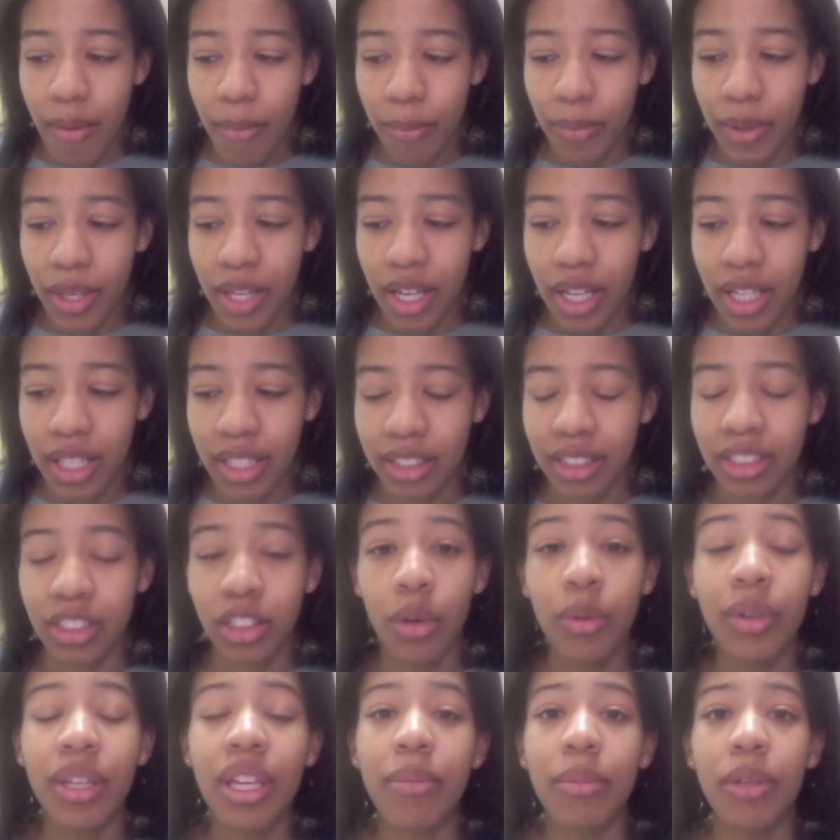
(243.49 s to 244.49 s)
Because,
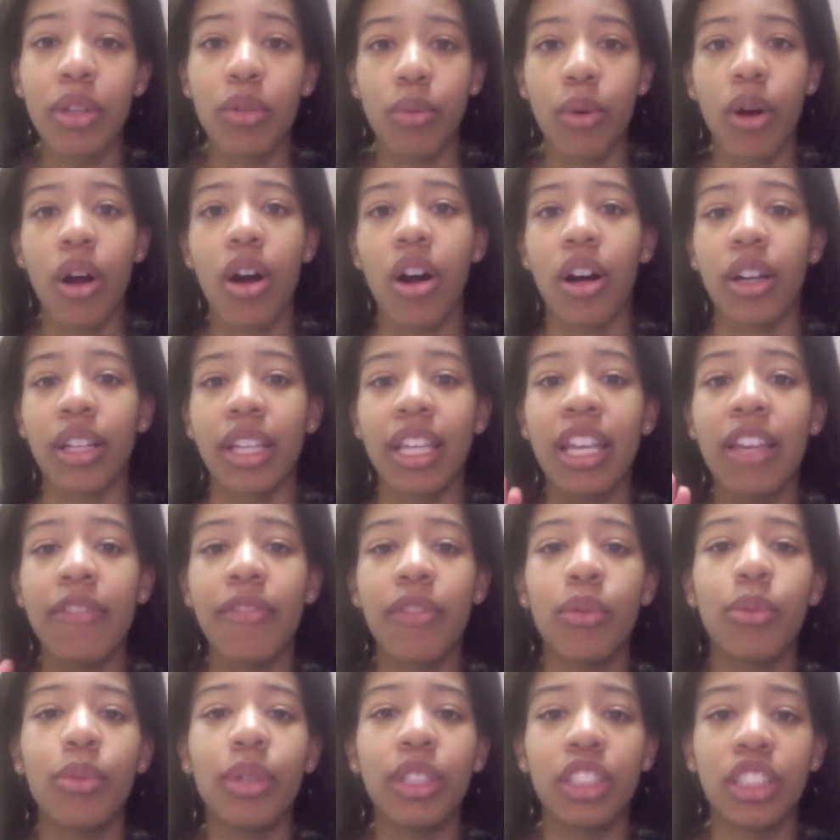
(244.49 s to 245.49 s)
don't get me wrong,
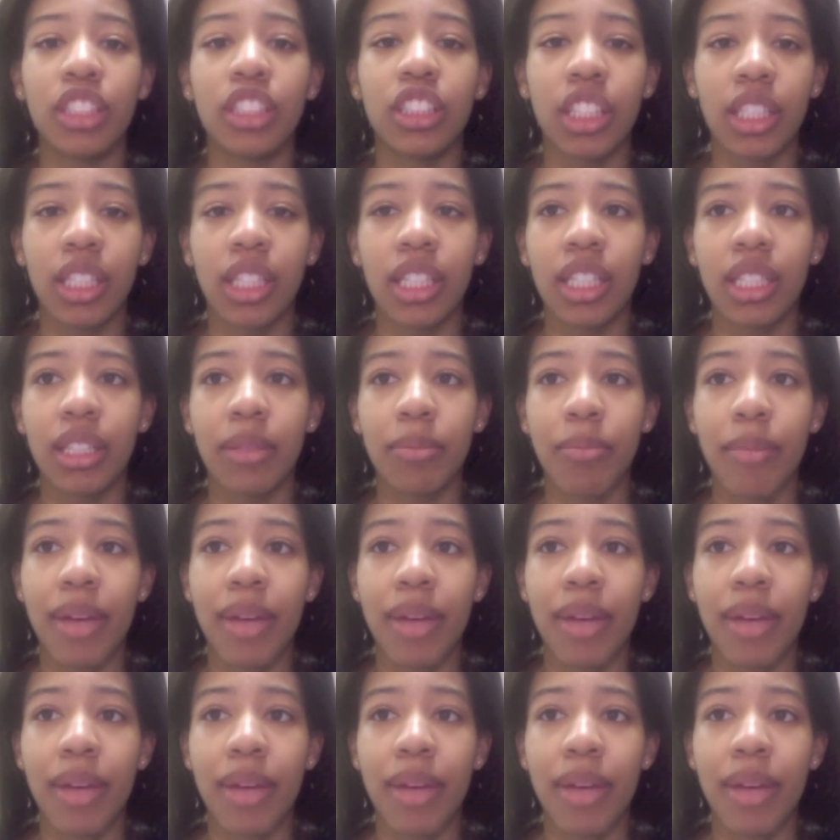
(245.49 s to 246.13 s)
even when she